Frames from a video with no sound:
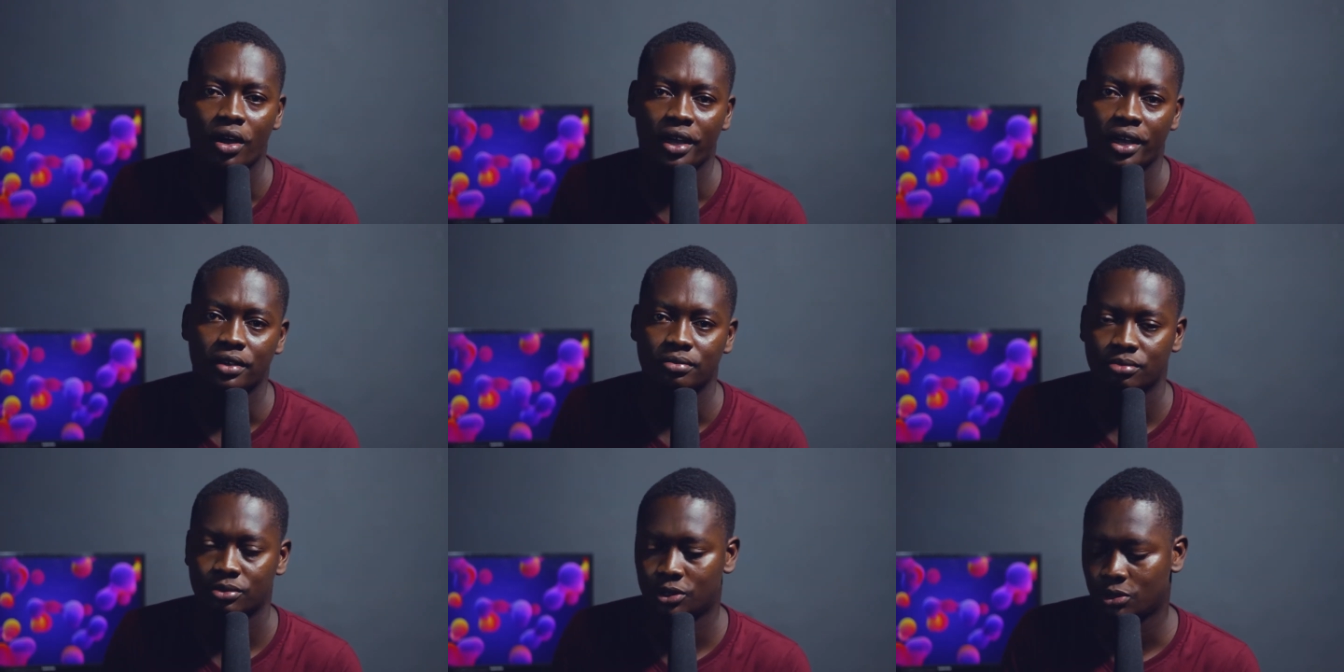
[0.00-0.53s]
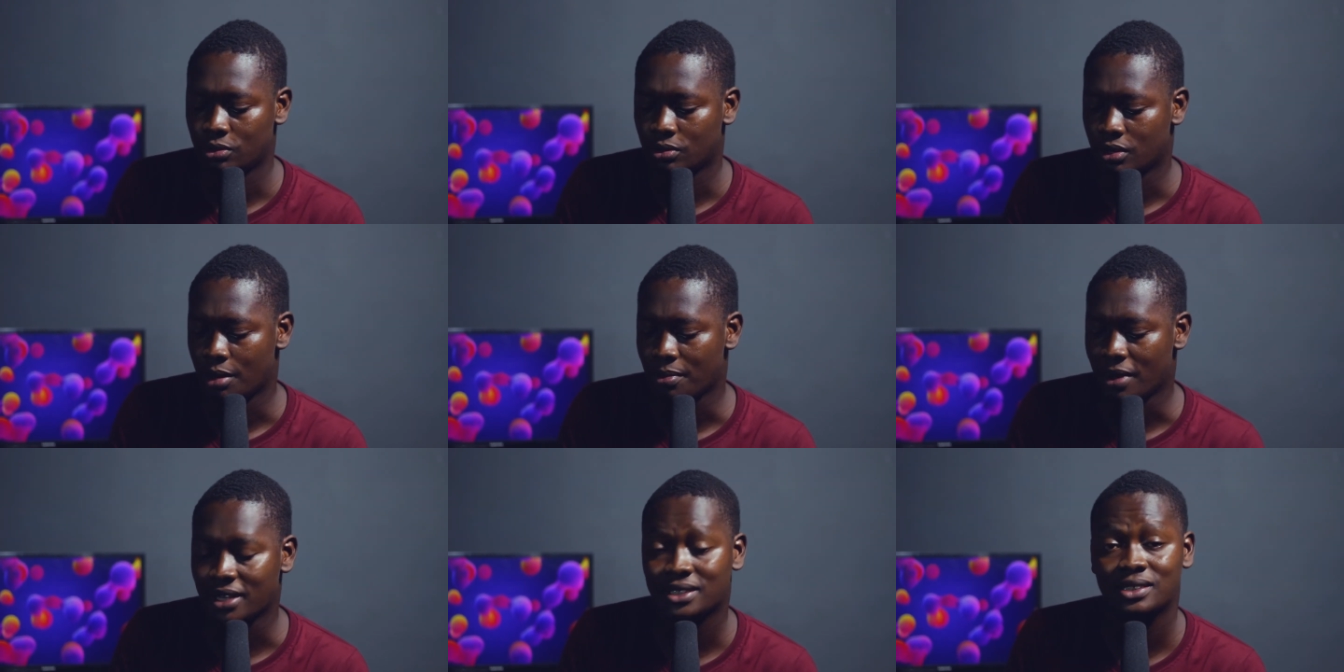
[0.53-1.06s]
Okay, so
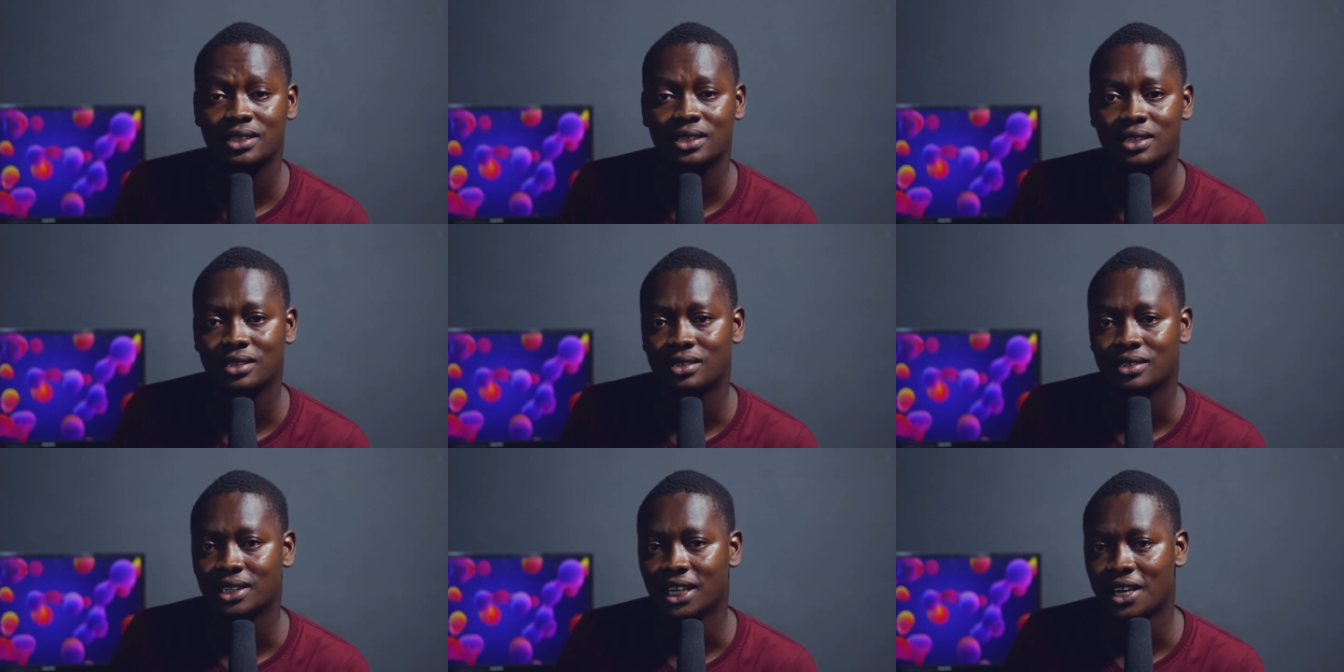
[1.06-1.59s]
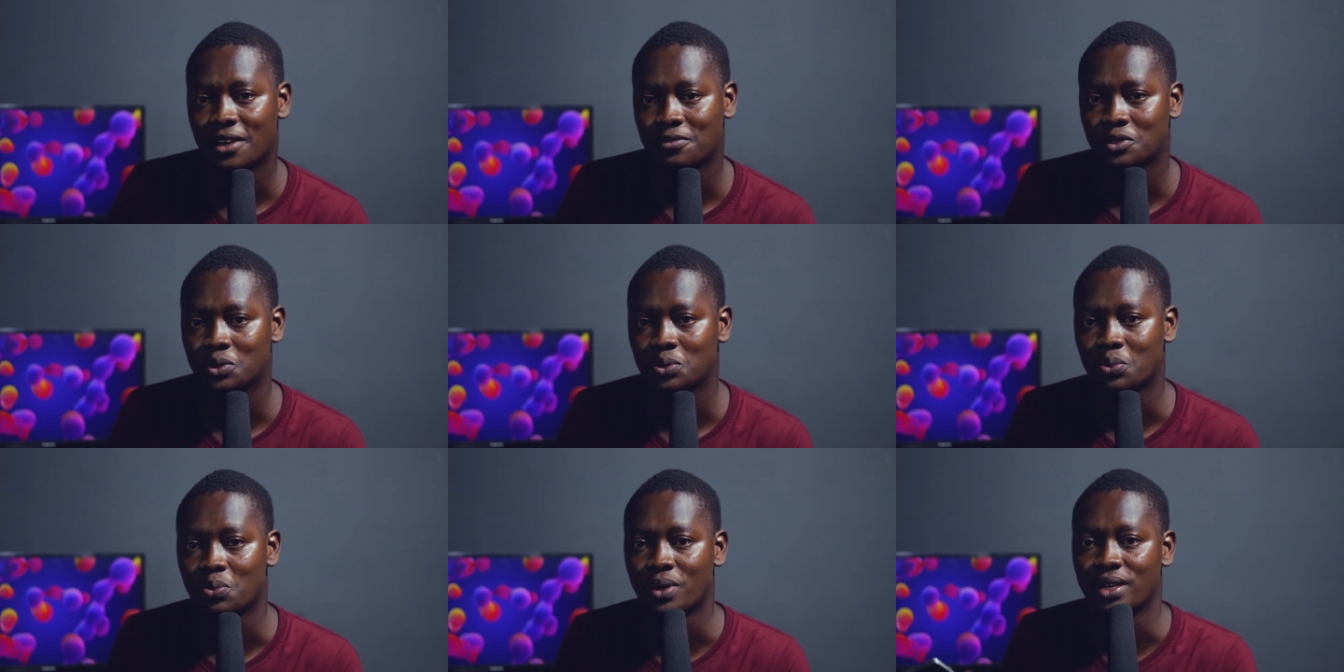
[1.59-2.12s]
I'm actually
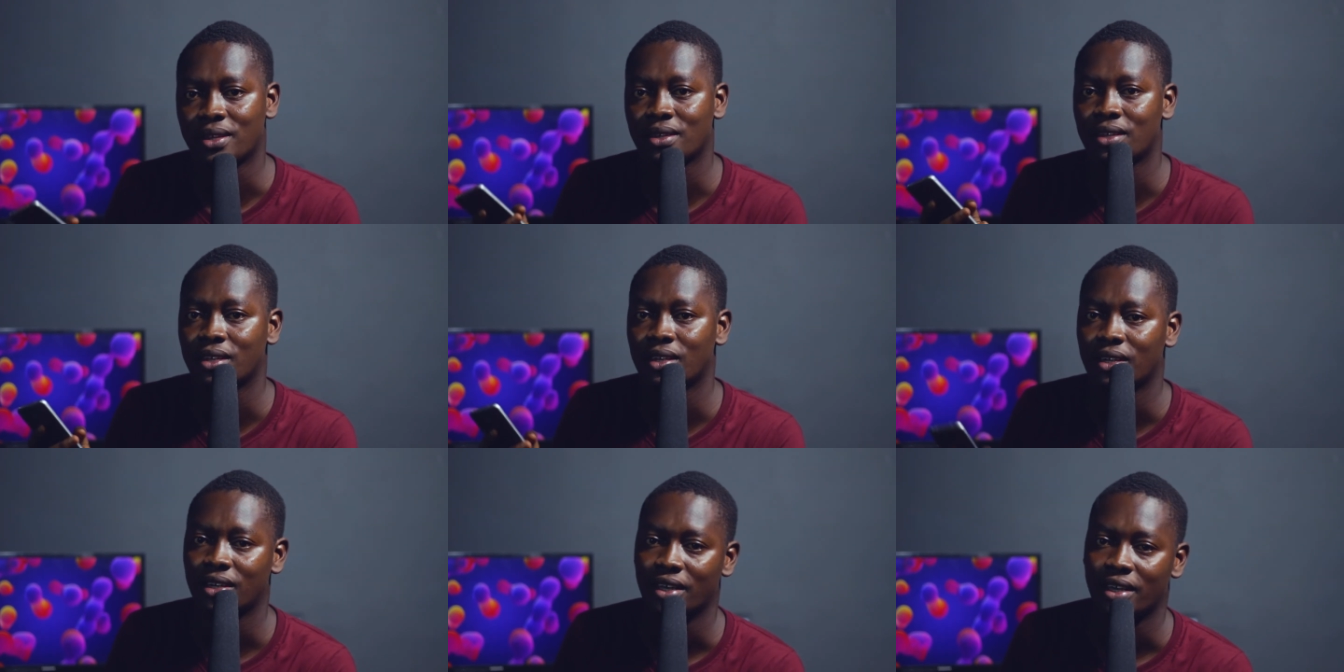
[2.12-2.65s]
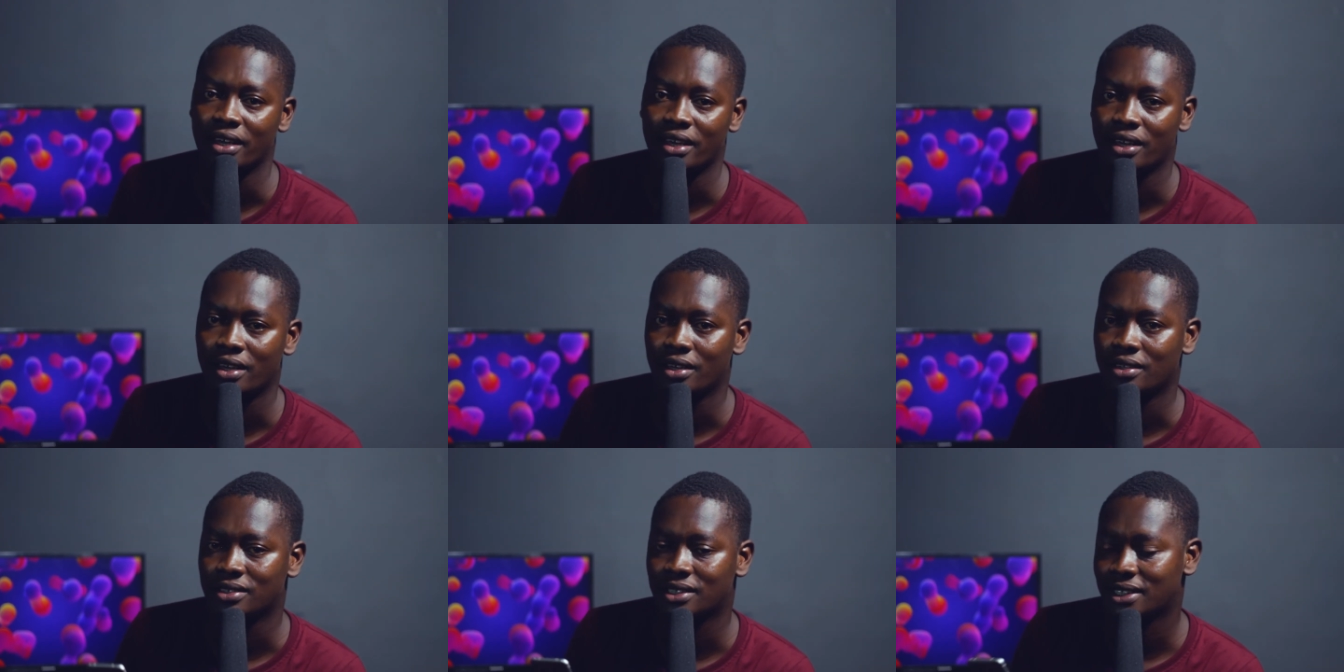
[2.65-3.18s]
left with
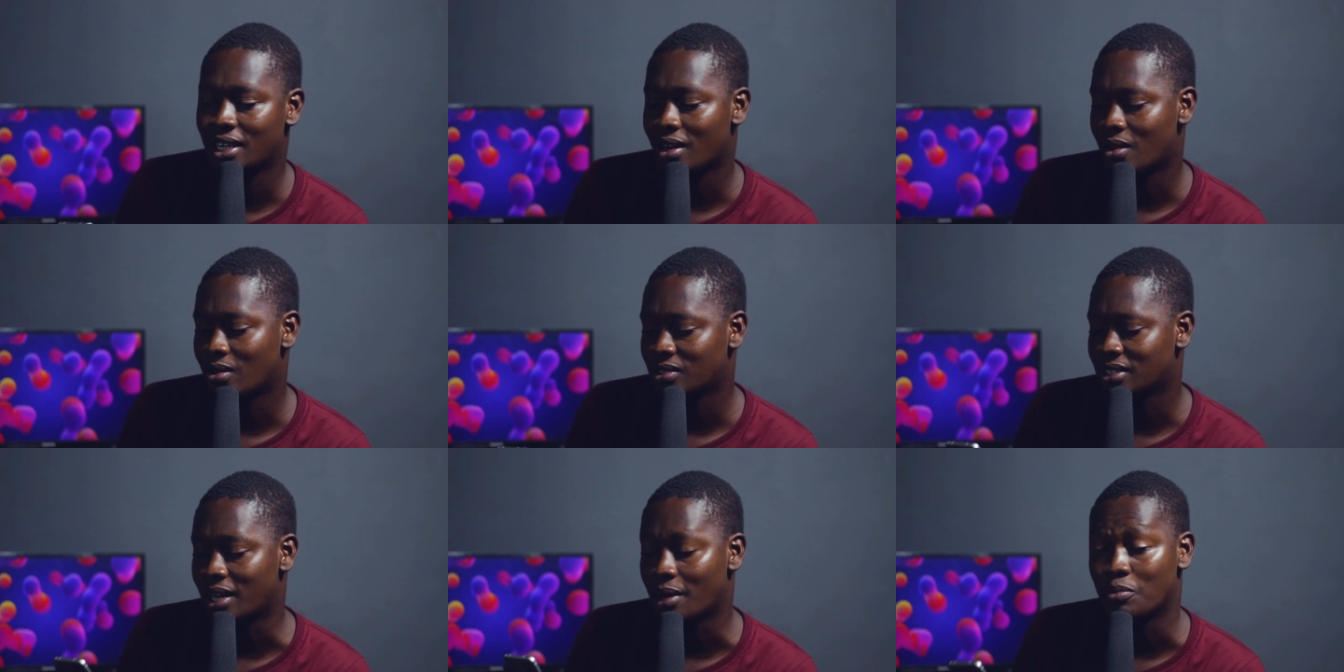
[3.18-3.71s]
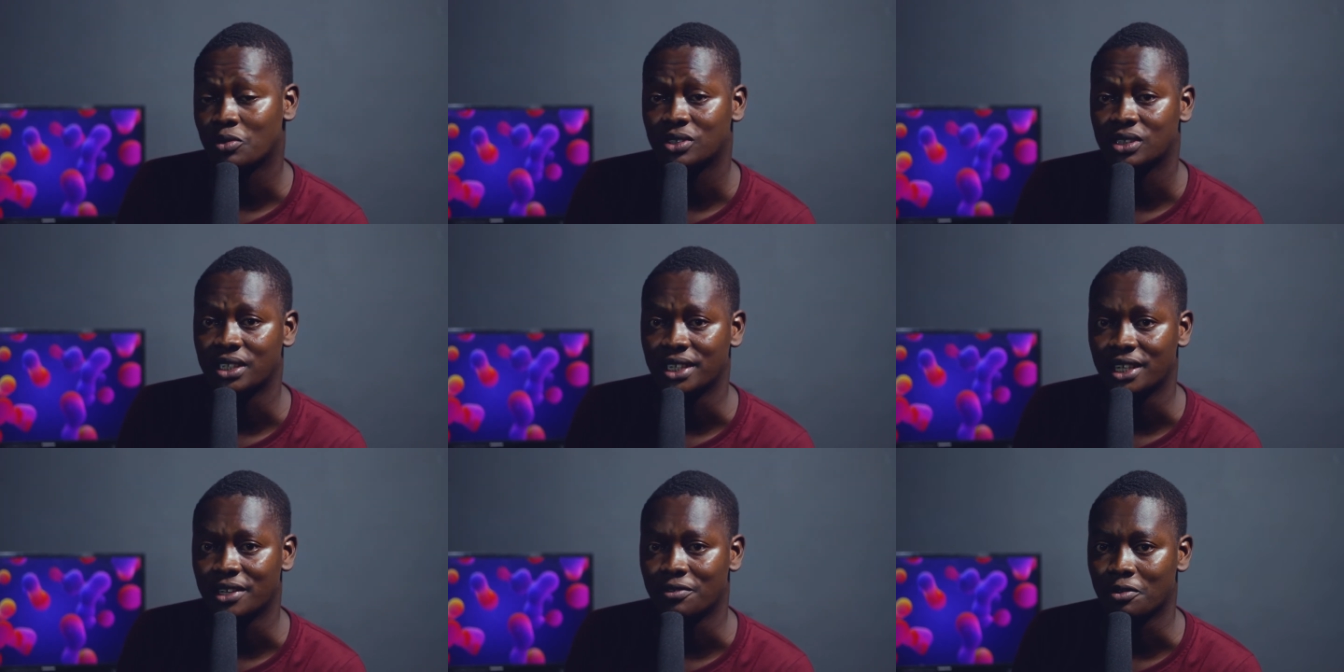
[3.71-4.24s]
the shoutouts I
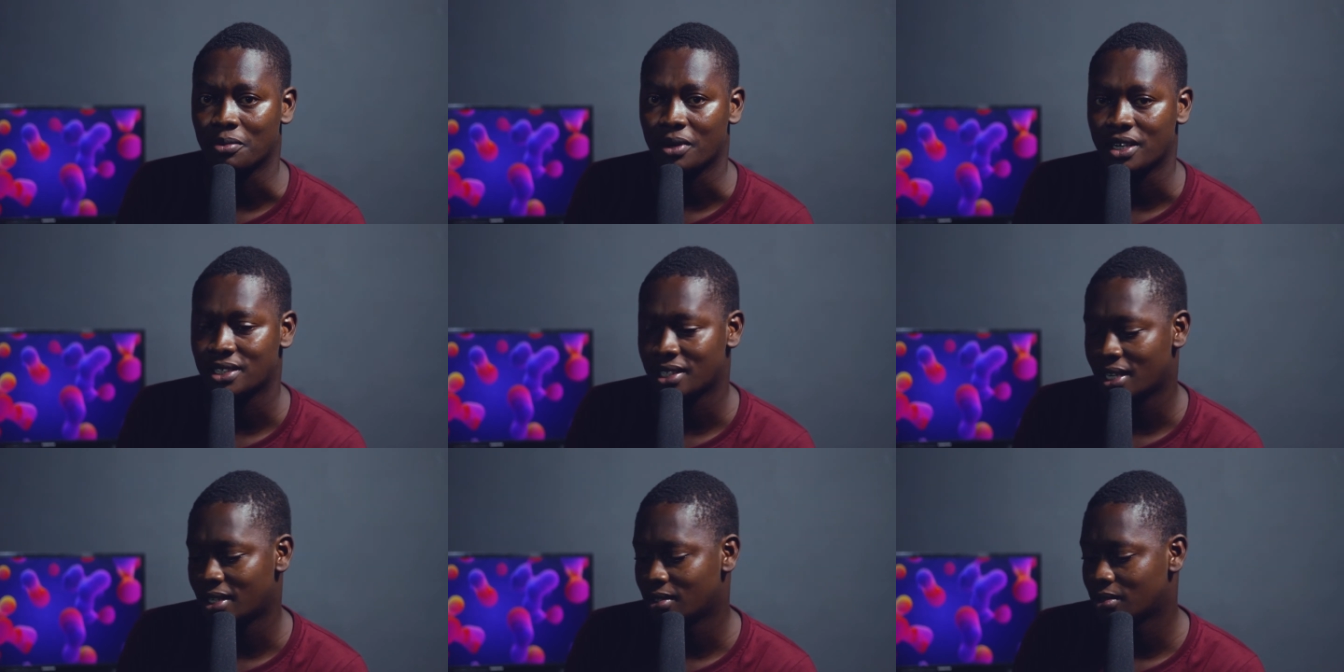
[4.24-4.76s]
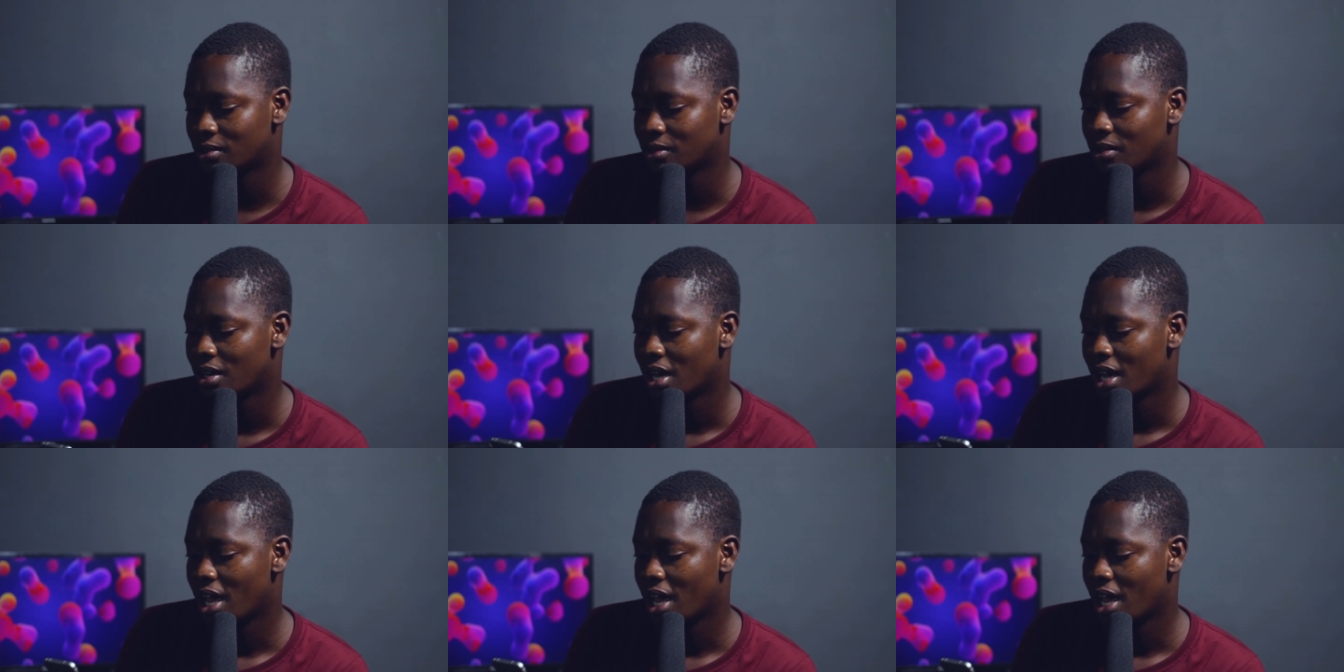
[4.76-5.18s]
mostly give on my channel.